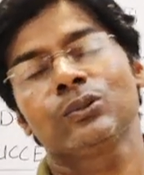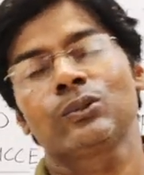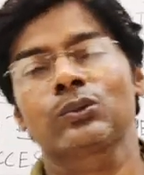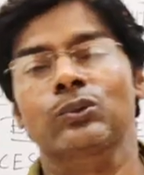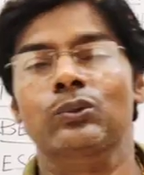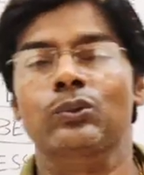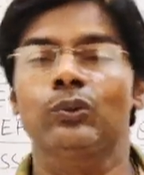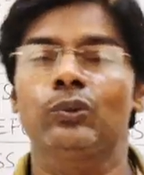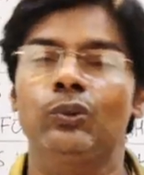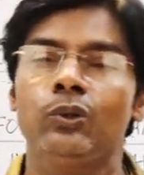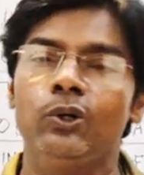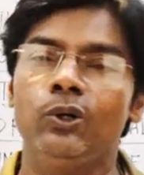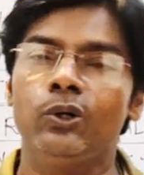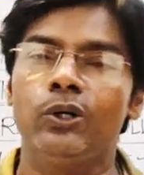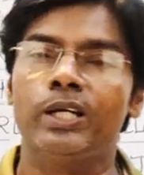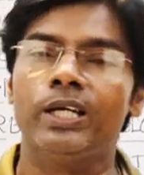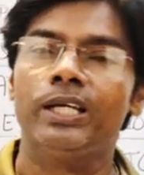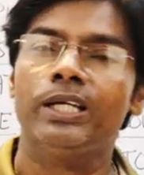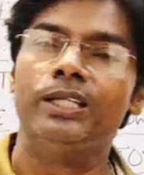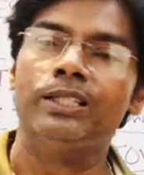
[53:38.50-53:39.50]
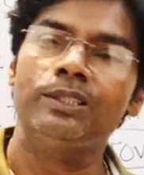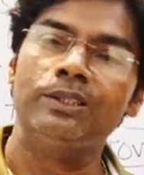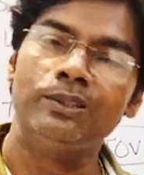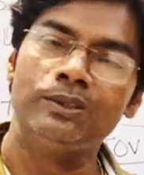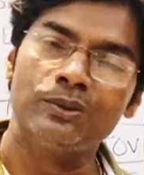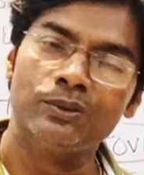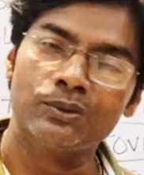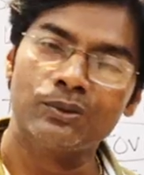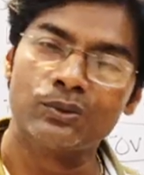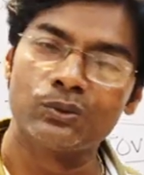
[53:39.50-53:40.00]
so on
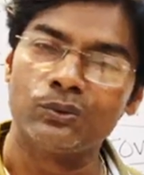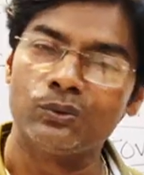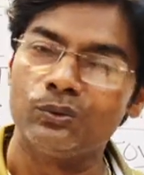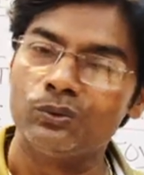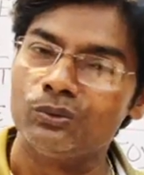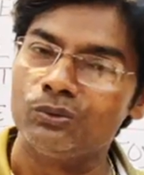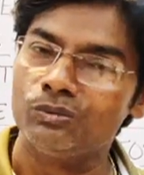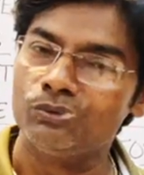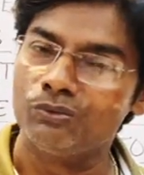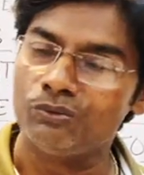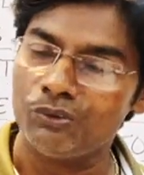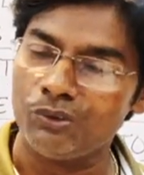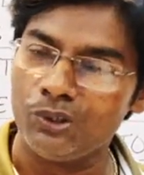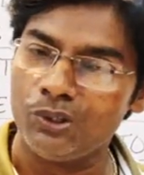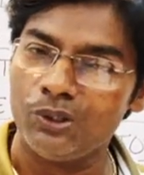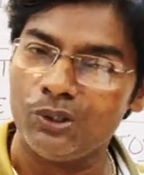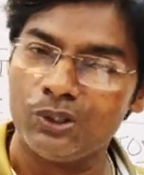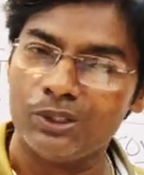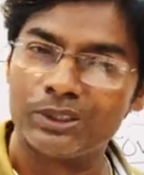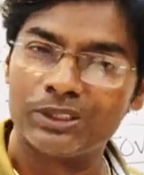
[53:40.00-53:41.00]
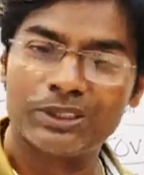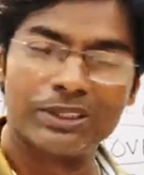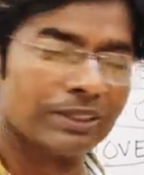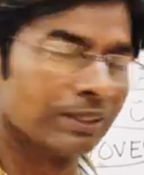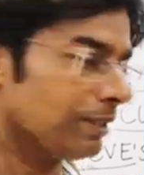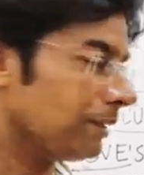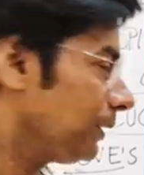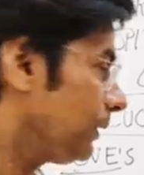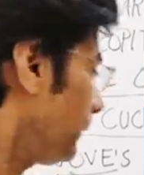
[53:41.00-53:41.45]
and so forth.